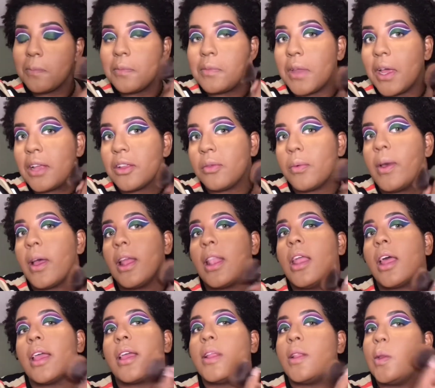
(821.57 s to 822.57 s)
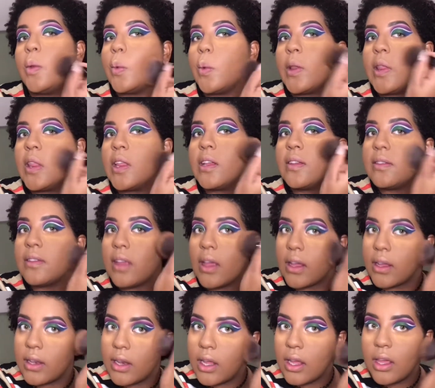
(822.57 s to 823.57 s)
That's why I like doing this
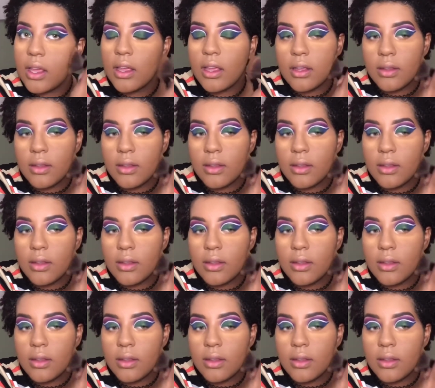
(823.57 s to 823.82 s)
technique.